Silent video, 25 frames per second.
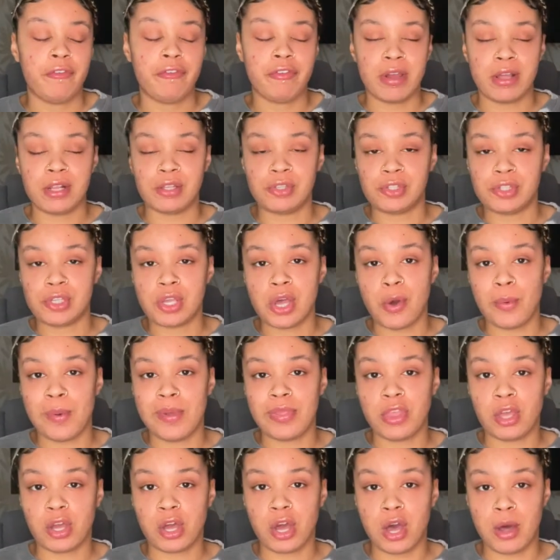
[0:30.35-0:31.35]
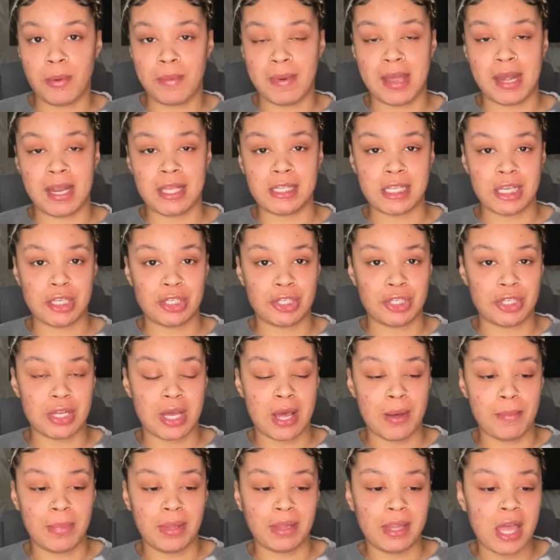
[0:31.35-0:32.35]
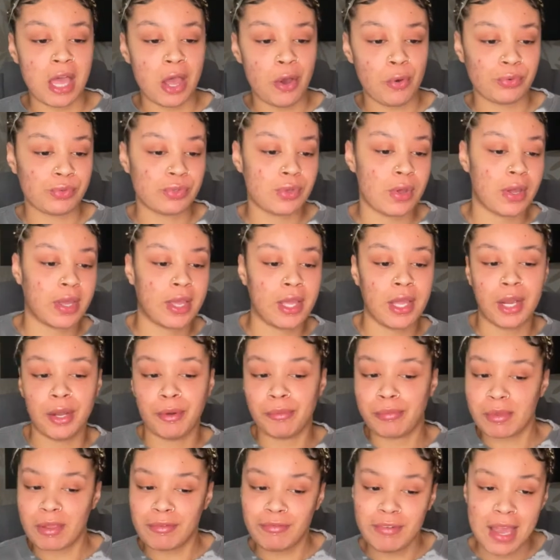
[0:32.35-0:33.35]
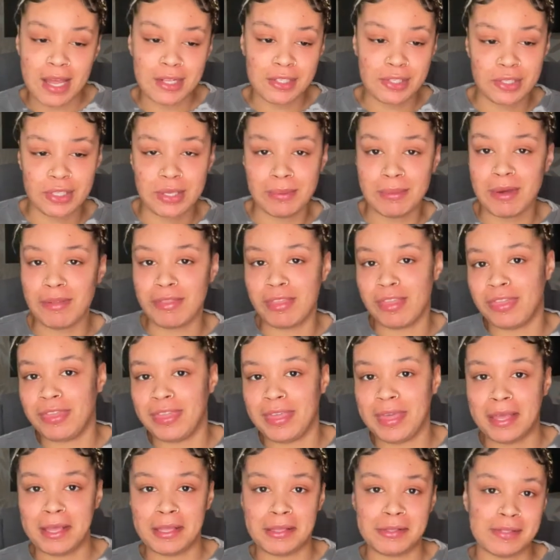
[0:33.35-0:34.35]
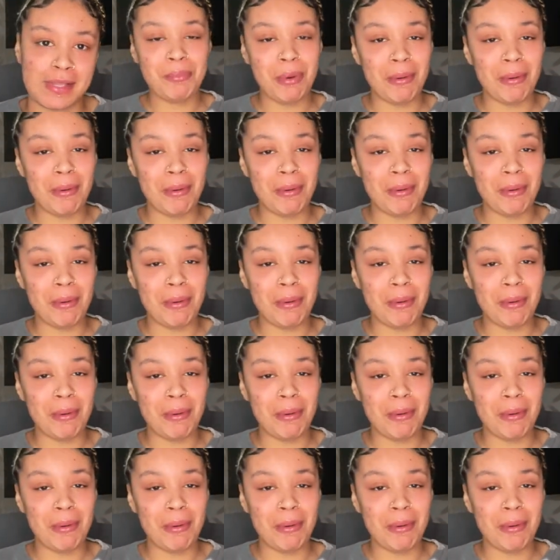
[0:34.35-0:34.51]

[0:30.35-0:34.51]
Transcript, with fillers: Frenzo in the comment section down below so I can react to some other things.